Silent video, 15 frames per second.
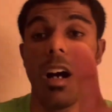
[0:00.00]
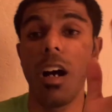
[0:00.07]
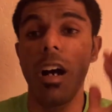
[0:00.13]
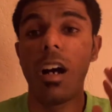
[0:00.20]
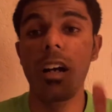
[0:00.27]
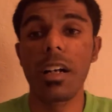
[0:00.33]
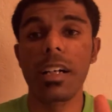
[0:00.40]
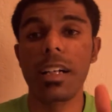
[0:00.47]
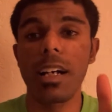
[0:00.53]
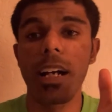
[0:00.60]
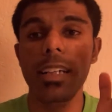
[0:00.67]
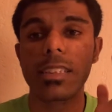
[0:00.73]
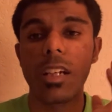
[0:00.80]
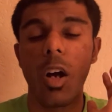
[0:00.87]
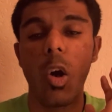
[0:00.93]
Alright
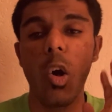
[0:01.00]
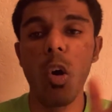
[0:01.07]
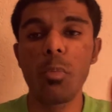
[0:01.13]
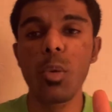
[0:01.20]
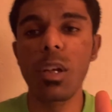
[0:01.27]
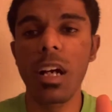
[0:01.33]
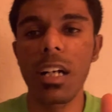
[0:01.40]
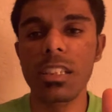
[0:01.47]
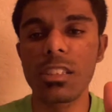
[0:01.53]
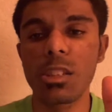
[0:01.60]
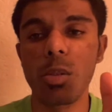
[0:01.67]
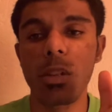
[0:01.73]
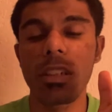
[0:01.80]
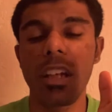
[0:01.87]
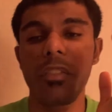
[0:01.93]
guys, I hope you guys
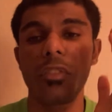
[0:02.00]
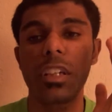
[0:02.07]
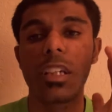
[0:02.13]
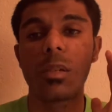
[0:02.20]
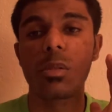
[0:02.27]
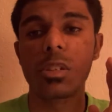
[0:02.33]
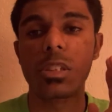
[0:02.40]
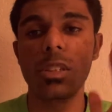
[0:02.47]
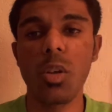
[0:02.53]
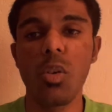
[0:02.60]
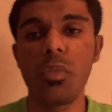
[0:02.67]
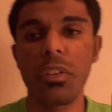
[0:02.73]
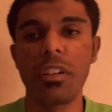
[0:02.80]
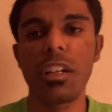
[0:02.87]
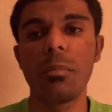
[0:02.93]
enjoyed that video so
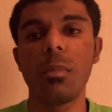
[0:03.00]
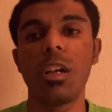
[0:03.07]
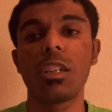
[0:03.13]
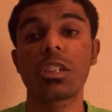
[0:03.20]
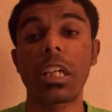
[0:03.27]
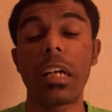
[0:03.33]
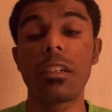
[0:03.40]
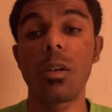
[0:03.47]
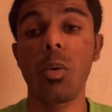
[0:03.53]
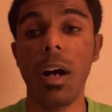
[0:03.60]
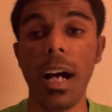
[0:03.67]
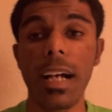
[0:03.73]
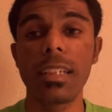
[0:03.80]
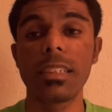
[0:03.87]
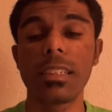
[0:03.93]
very much. I know
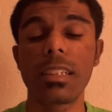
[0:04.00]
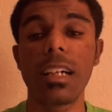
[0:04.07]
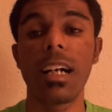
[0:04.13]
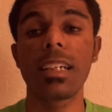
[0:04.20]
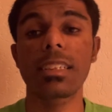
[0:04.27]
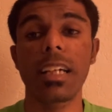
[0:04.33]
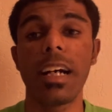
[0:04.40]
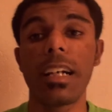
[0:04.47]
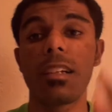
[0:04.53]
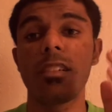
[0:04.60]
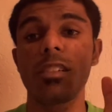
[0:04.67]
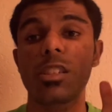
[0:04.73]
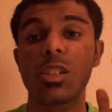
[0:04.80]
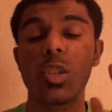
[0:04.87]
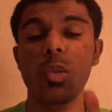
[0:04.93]
I did, guys. I had
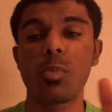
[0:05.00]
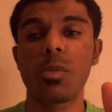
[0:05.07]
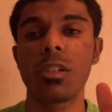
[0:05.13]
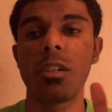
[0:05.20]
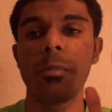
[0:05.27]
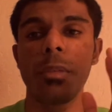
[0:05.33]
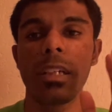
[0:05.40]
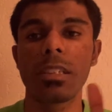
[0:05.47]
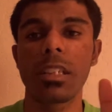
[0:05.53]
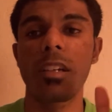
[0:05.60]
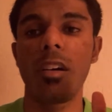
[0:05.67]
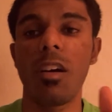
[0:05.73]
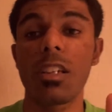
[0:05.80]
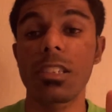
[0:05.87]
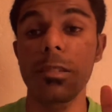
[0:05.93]
a super amazing,
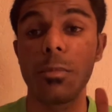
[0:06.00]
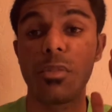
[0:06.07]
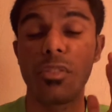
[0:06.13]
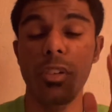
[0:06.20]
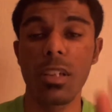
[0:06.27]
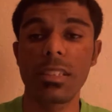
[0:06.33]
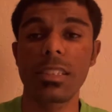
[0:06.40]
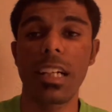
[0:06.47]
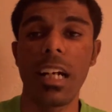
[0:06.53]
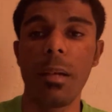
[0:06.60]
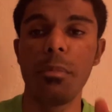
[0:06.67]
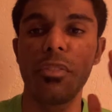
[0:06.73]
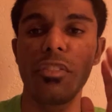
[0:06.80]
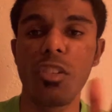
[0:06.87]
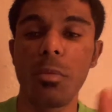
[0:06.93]
awesome, fun
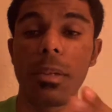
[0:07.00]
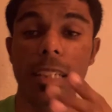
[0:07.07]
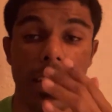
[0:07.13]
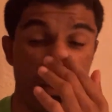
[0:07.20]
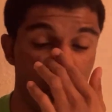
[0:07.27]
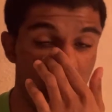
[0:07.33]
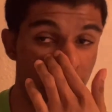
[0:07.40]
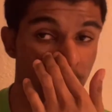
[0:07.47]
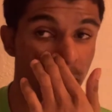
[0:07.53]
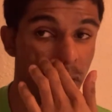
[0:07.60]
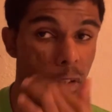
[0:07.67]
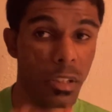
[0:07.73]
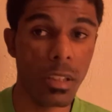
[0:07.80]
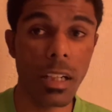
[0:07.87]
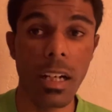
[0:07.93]
time filming that video
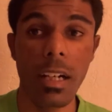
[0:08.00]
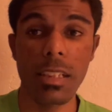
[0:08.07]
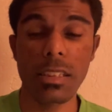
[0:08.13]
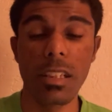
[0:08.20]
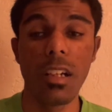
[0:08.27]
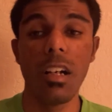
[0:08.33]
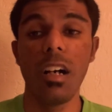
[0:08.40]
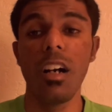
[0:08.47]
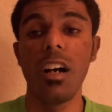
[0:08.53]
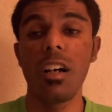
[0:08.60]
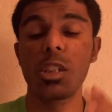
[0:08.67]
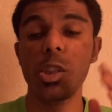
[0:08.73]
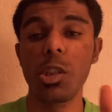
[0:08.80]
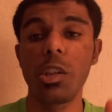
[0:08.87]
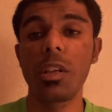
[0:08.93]
for you guys.
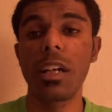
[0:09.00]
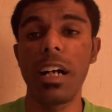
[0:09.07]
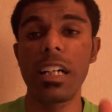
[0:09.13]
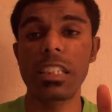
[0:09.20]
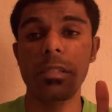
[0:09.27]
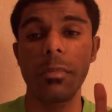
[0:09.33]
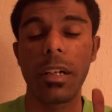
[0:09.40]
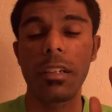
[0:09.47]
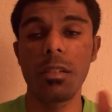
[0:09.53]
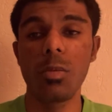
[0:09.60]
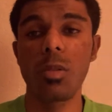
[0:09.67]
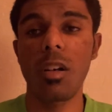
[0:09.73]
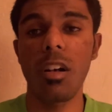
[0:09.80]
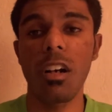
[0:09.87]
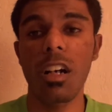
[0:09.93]
Showing you guys my new
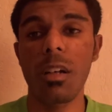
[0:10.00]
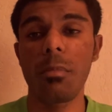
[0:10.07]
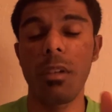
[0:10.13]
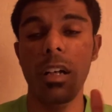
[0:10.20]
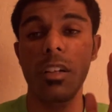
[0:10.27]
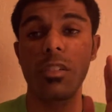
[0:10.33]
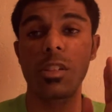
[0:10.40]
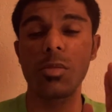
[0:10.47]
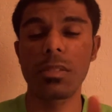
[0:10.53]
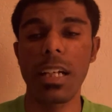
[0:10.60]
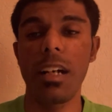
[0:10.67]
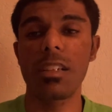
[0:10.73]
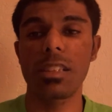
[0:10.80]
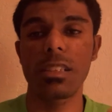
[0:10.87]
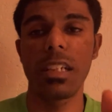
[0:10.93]
car, my
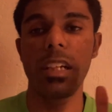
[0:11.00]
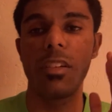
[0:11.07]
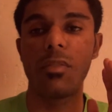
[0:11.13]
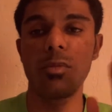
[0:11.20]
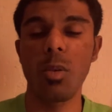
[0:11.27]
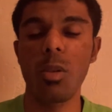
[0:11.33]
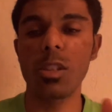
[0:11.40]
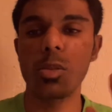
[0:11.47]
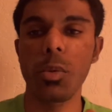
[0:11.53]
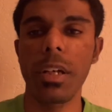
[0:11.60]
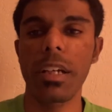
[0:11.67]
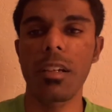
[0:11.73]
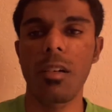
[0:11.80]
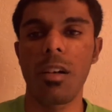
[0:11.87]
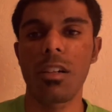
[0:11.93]
2008
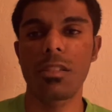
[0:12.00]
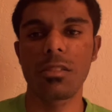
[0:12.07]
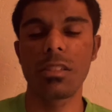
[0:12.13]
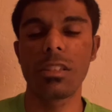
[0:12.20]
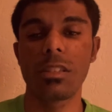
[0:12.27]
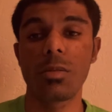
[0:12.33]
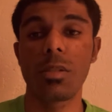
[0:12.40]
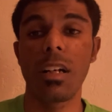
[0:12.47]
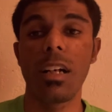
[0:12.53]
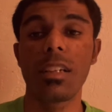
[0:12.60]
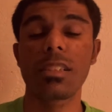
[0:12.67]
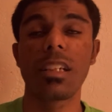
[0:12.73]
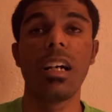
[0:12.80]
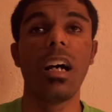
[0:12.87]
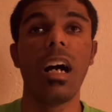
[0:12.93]
Volkswagen R32,
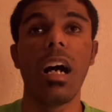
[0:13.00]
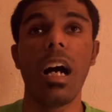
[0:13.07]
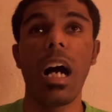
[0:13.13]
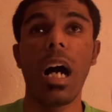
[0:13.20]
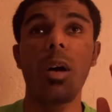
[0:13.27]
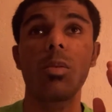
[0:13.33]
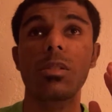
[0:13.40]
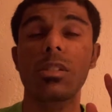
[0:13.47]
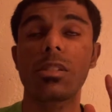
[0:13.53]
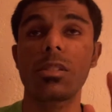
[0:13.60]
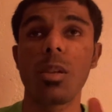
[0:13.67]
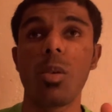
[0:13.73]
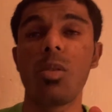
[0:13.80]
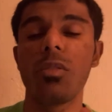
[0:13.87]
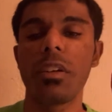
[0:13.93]
guys. I was
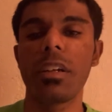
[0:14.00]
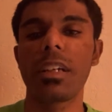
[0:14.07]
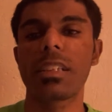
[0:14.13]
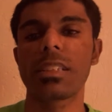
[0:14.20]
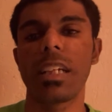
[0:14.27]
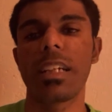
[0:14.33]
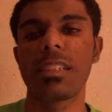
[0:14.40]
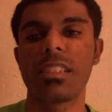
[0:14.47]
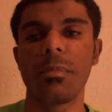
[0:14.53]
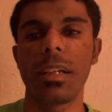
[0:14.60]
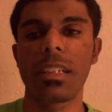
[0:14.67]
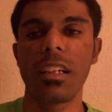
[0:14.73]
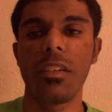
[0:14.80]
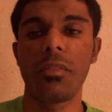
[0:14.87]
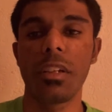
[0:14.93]
so very excited to
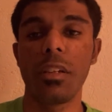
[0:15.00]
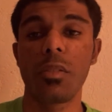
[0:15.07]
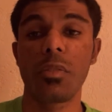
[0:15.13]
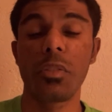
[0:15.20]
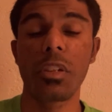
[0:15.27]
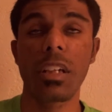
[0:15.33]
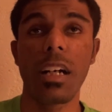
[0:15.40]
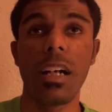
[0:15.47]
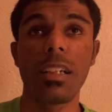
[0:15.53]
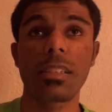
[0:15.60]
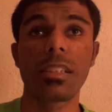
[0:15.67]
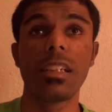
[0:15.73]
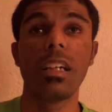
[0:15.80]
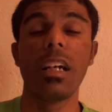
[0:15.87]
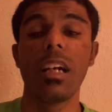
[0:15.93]
make that video for you guys.